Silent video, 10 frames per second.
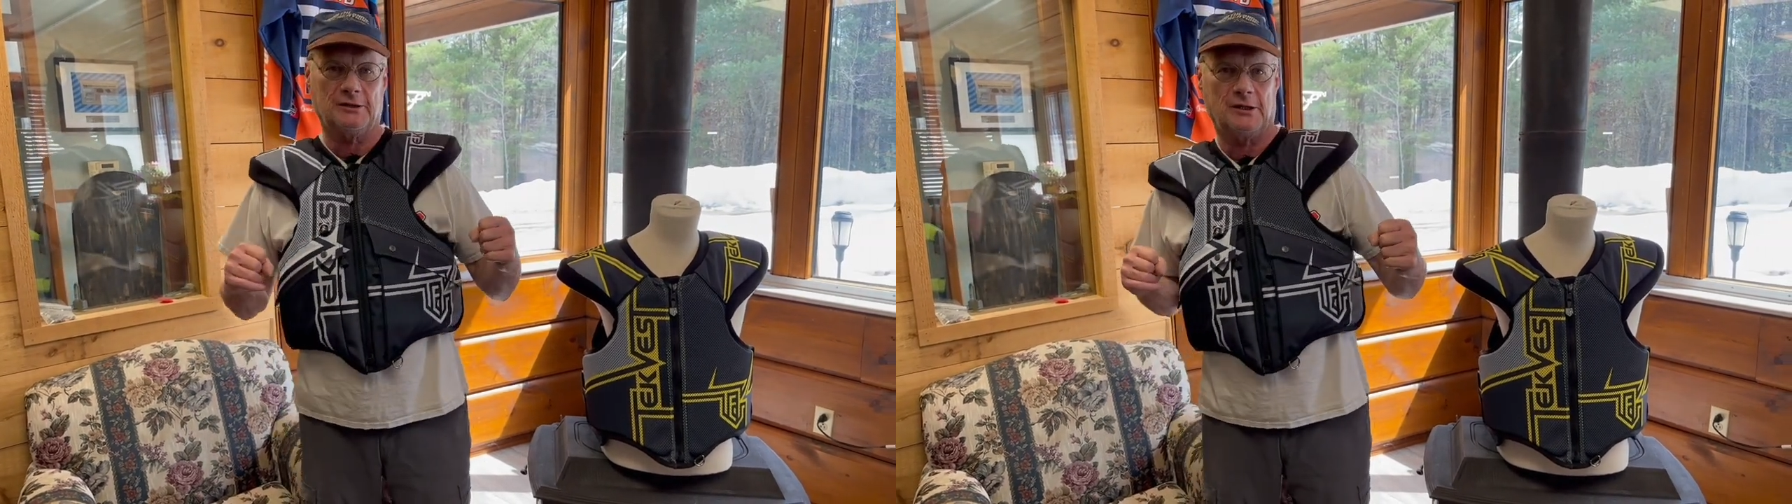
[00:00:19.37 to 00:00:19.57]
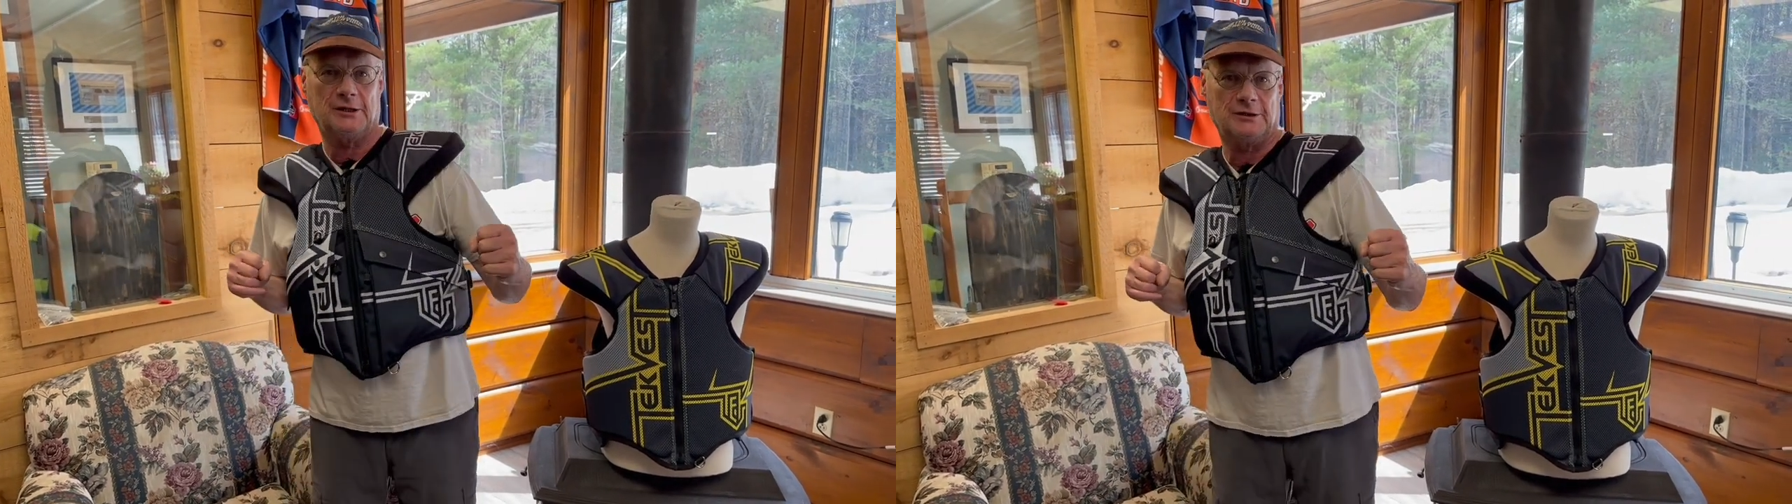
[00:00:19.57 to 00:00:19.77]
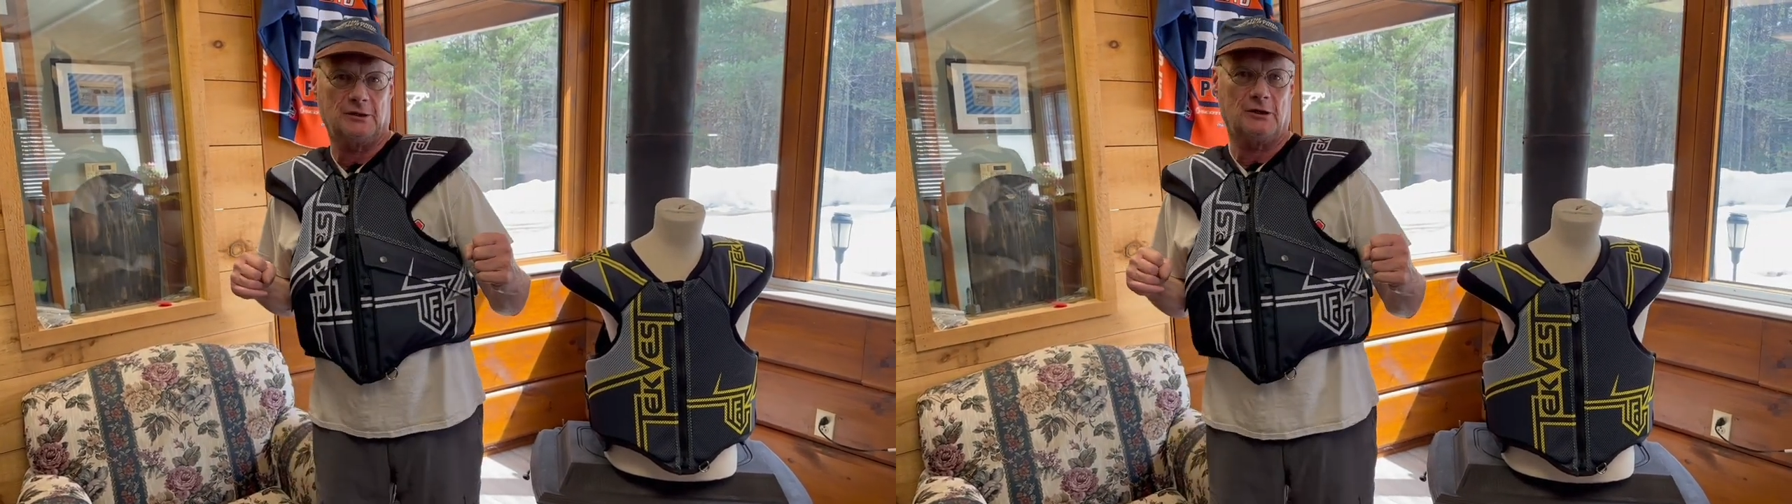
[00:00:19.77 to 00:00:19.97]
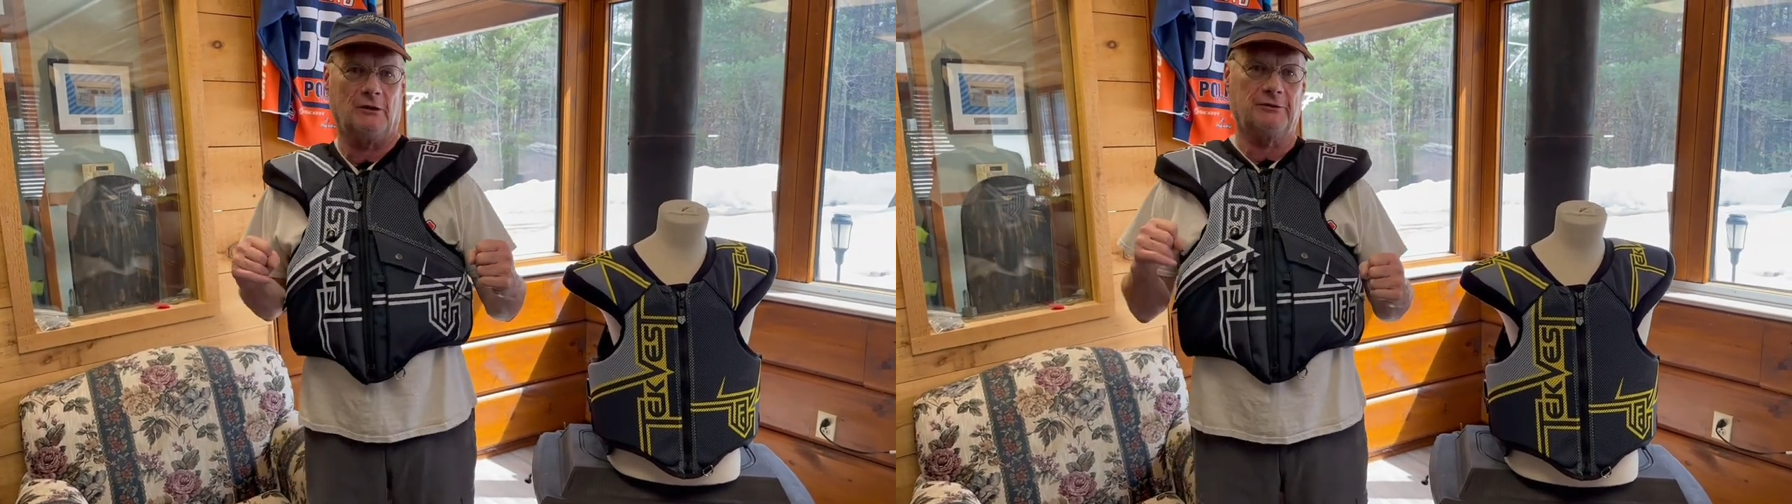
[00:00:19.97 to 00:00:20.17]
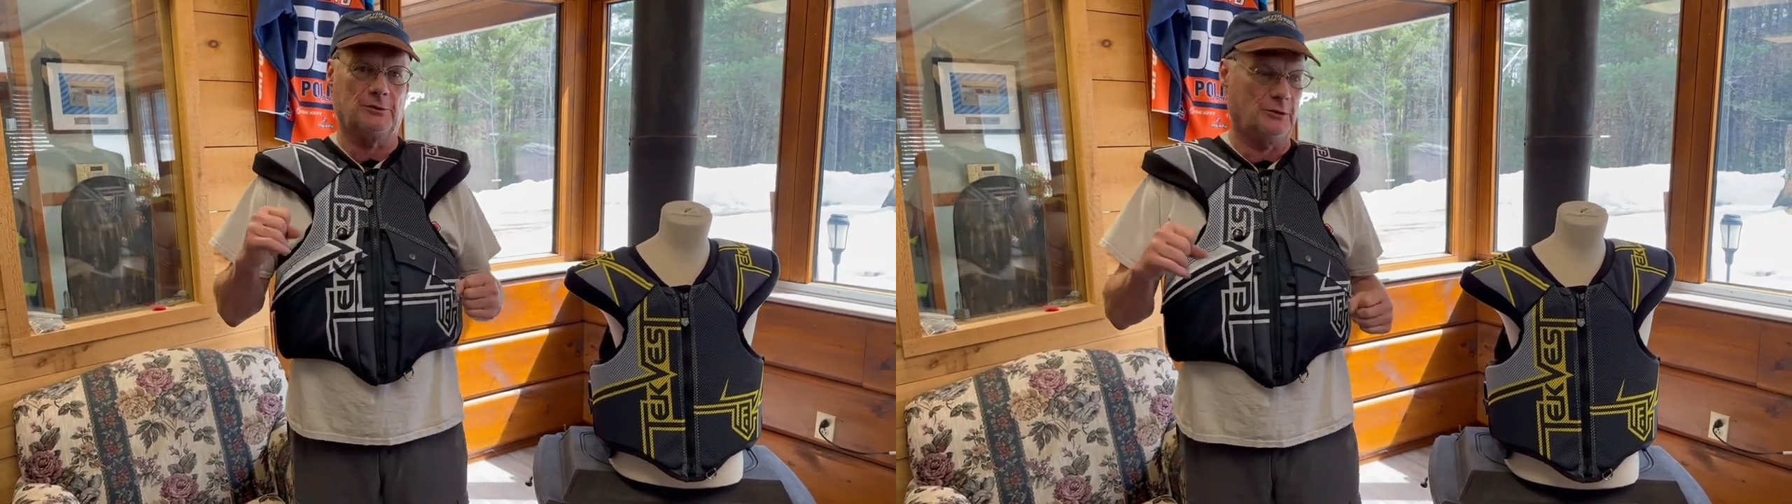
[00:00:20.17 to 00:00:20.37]
nice and
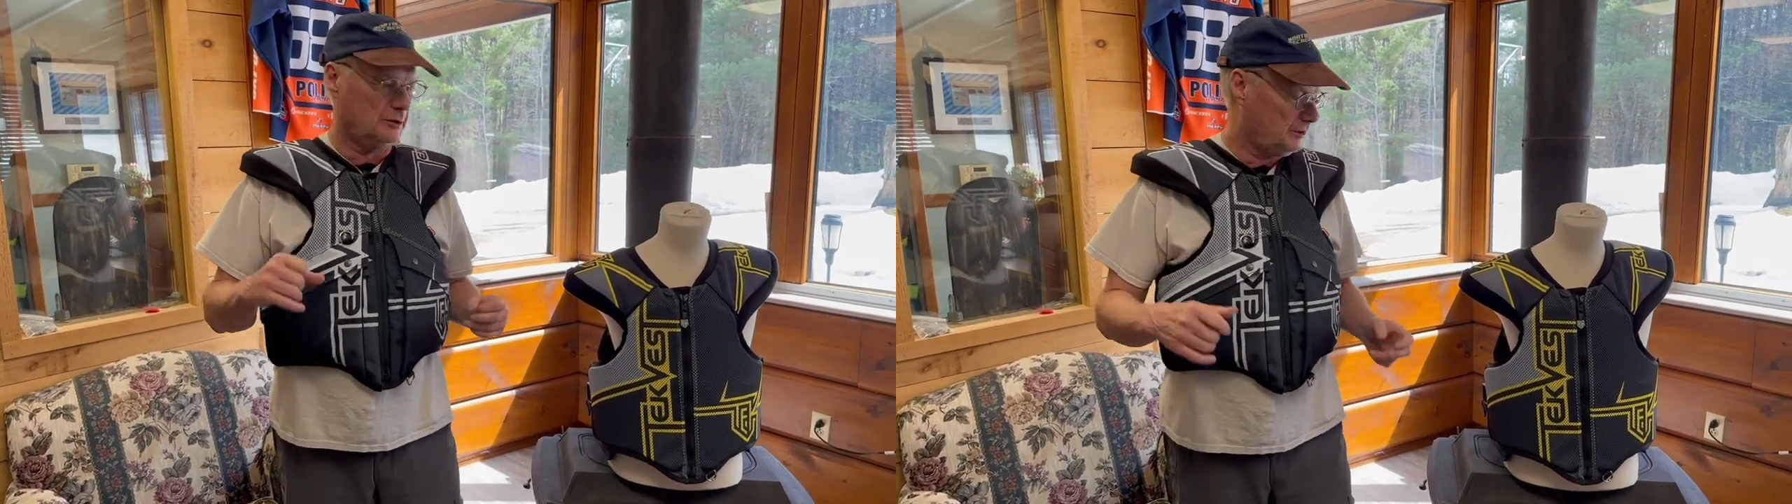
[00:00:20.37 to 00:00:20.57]
comfortable.